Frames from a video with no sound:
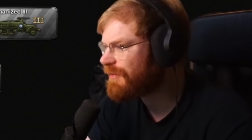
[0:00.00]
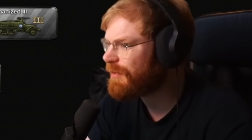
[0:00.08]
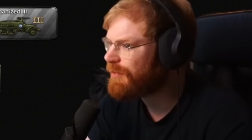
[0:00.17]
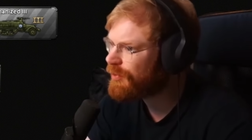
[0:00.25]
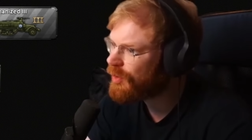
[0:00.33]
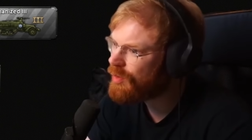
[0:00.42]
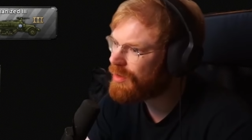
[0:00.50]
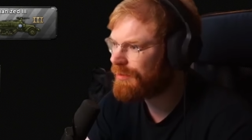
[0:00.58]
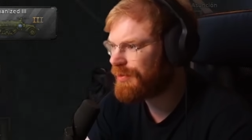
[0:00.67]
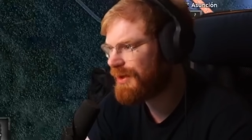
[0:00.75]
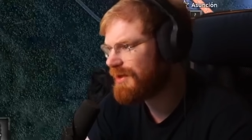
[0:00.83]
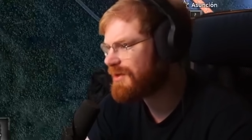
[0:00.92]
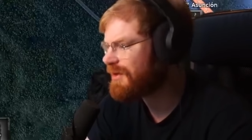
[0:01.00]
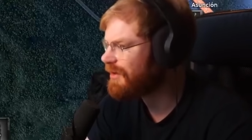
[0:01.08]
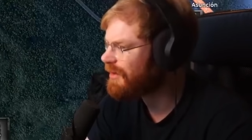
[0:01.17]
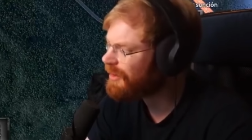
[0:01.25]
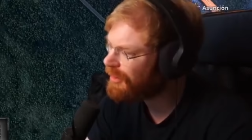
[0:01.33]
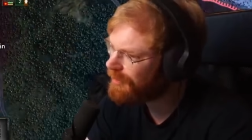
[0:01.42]
of a broken peace
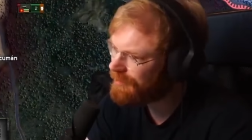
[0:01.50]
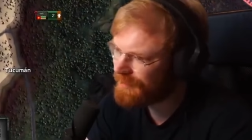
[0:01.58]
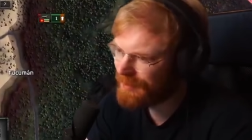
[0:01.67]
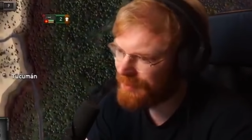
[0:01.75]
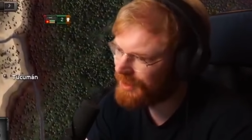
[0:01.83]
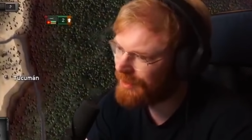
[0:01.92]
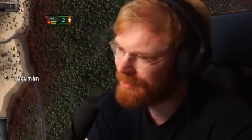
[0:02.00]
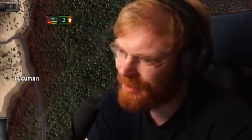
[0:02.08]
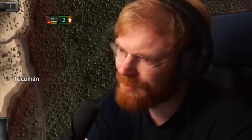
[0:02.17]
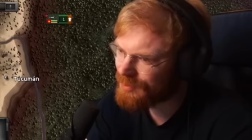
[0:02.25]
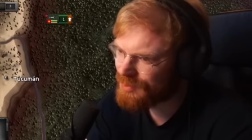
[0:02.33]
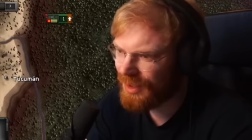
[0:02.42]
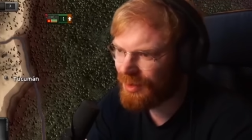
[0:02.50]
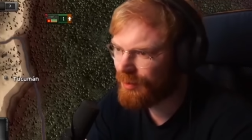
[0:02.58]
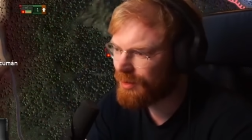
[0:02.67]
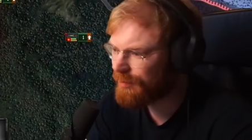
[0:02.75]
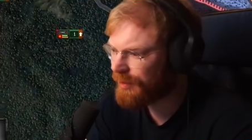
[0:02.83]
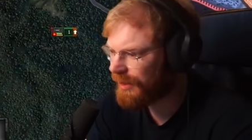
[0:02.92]
deal. Come on. But I'm used to it. I don't
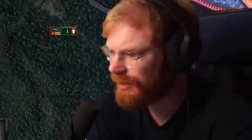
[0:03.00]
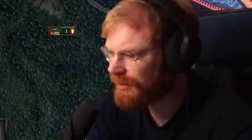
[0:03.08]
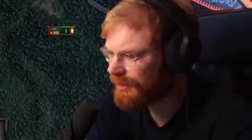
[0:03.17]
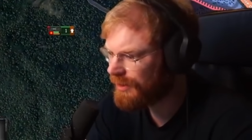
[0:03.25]
want to complain.